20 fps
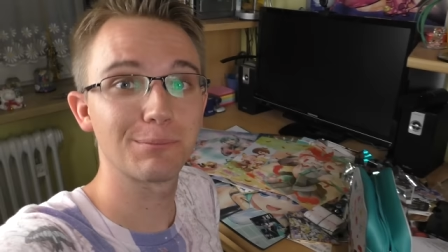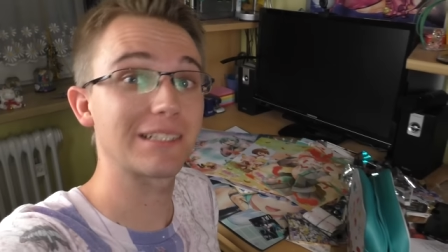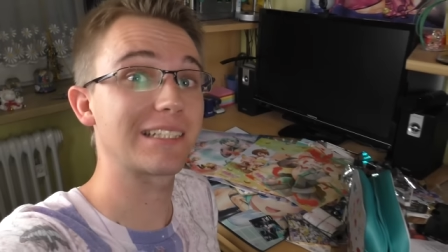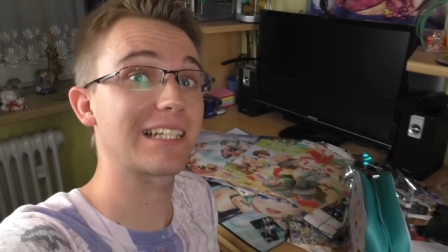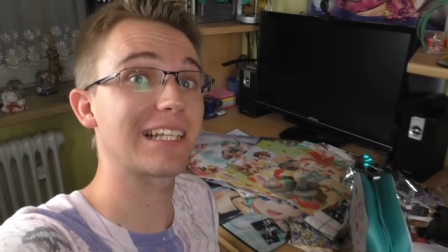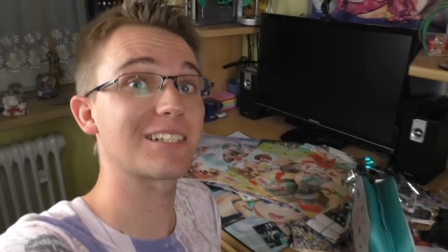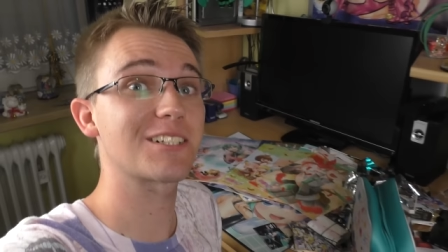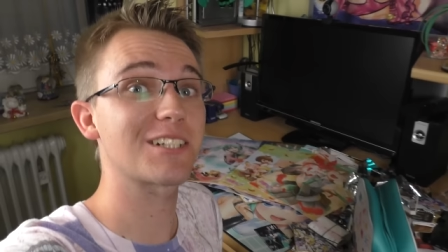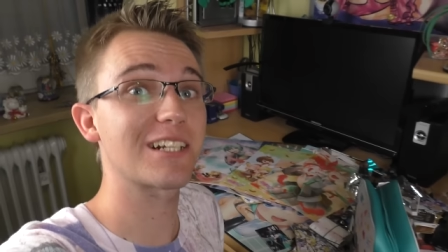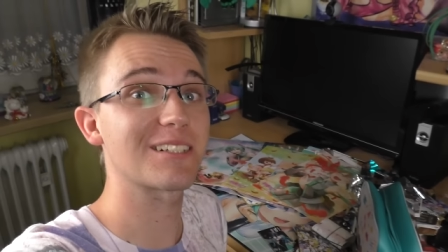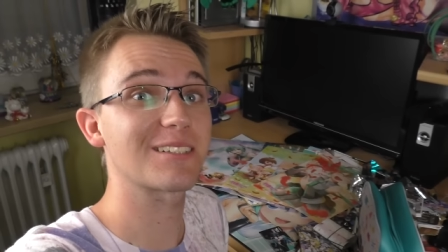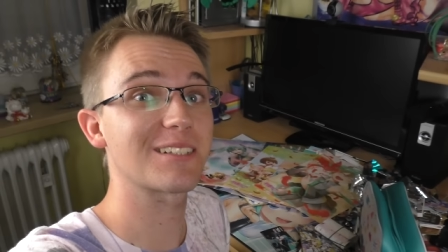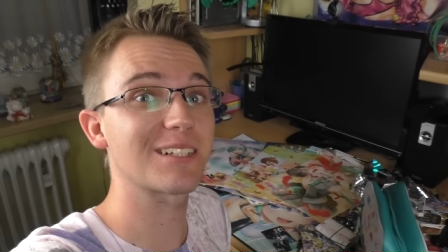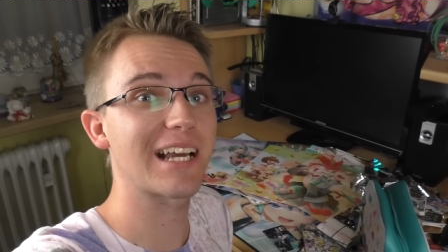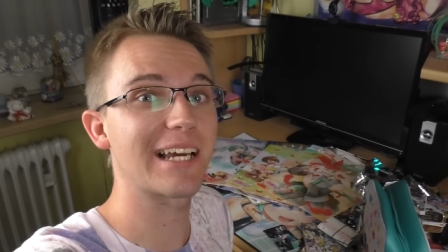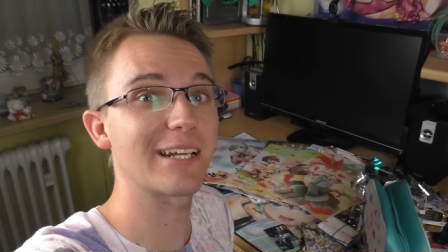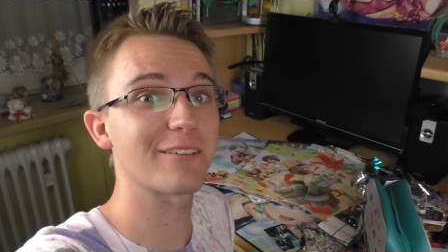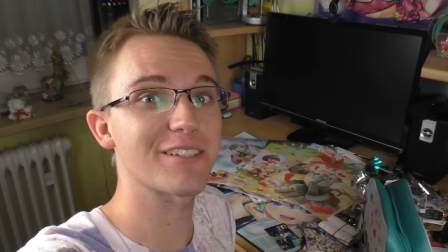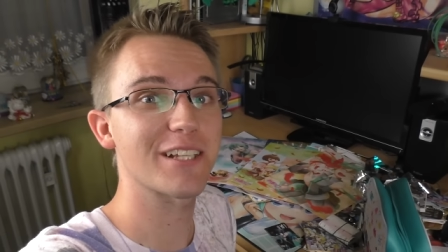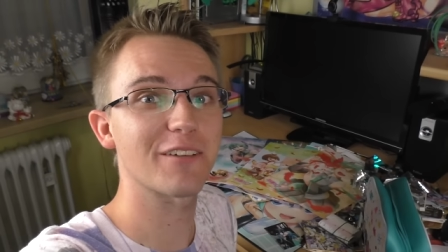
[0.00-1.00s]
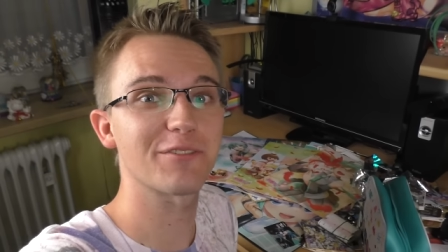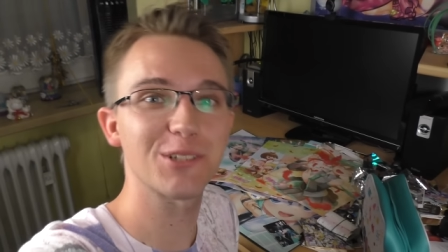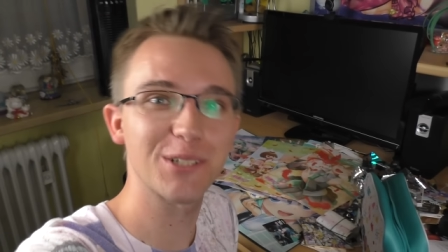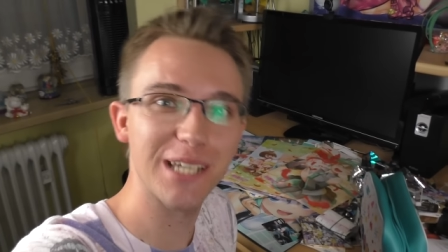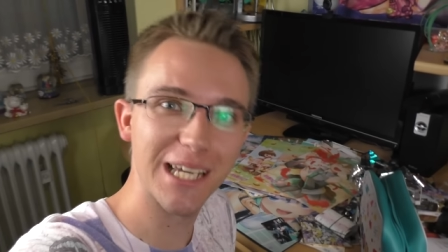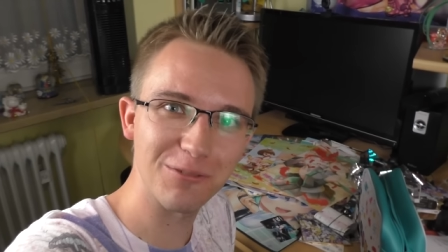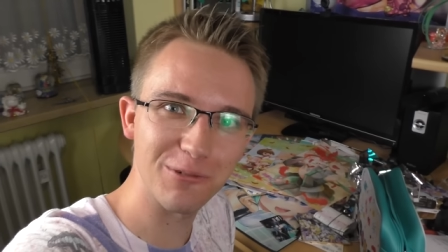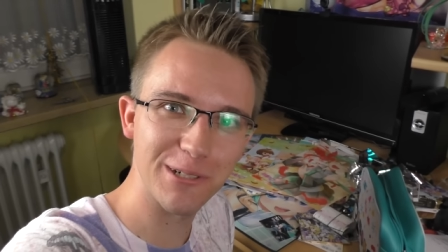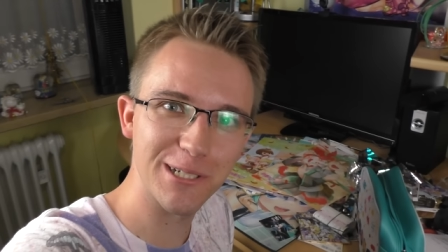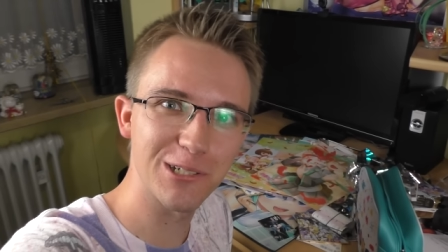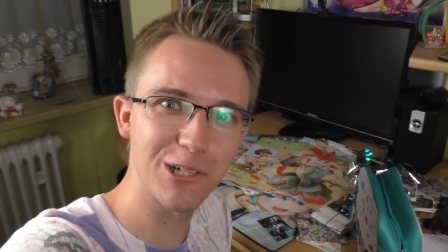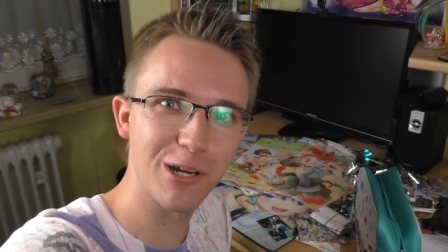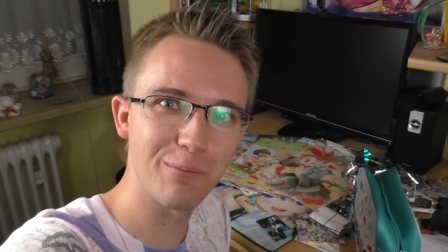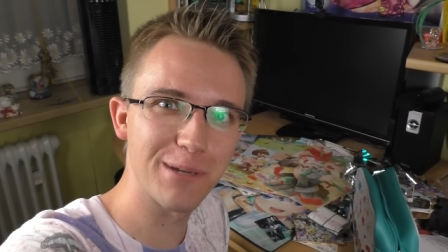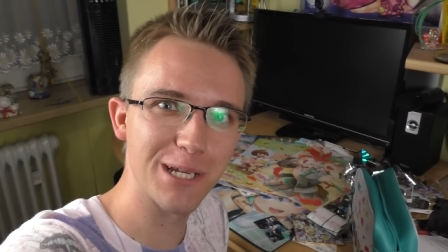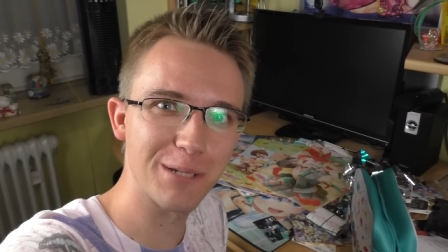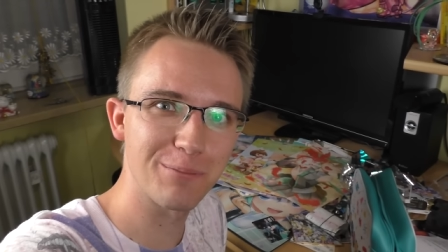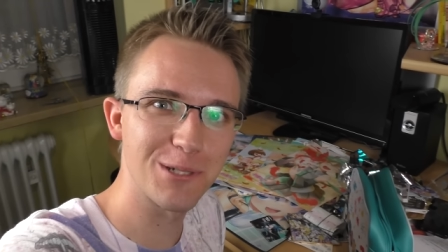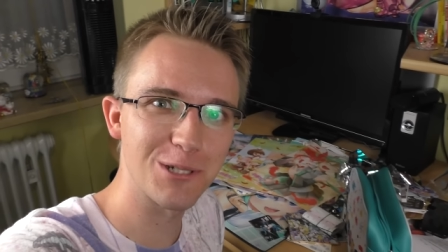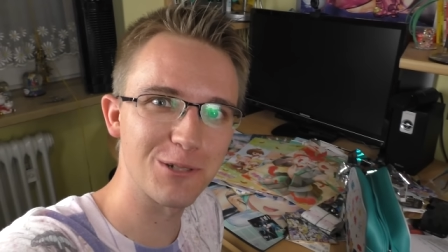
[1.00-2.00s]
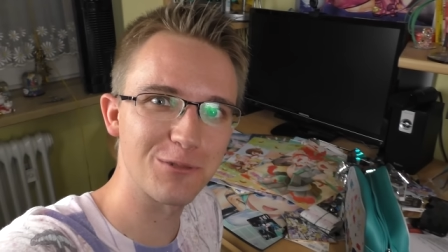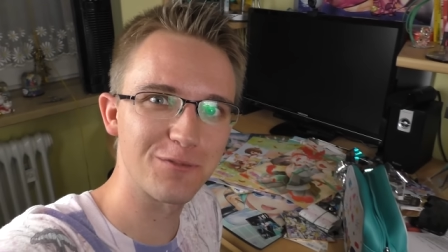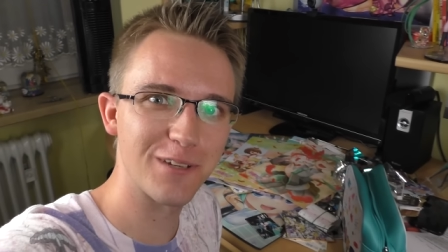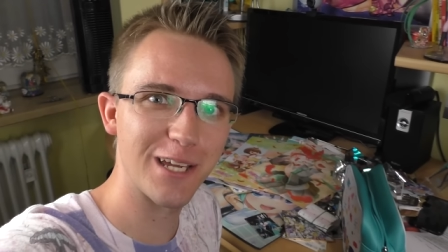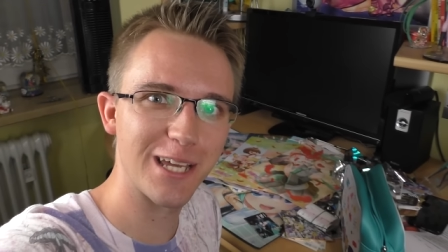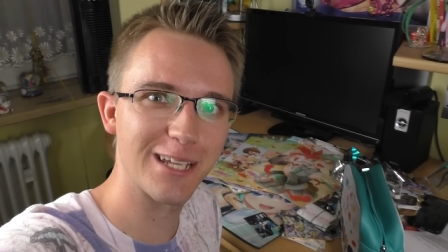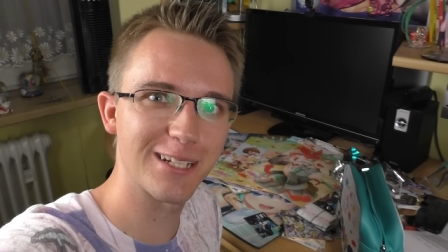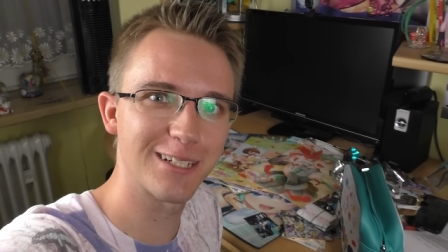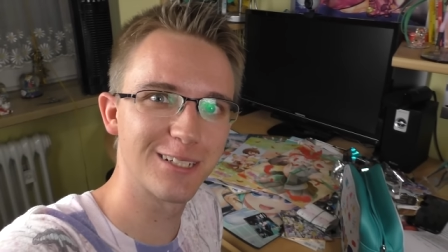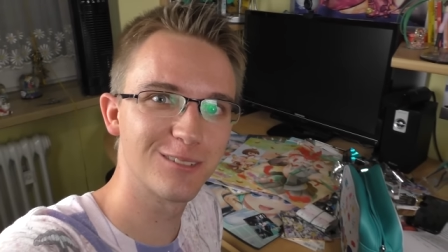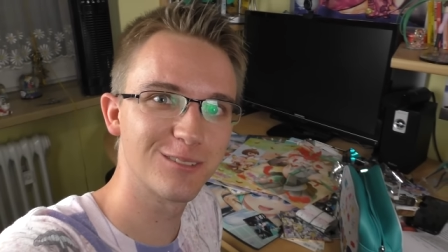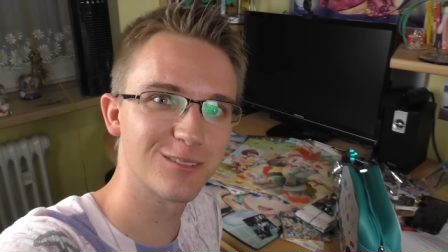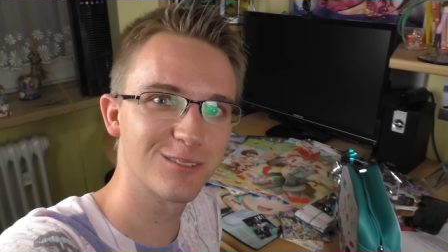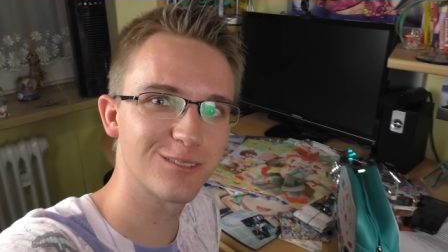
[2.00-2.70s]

But that's just the kind of stuff you get when you're a big Miku fan.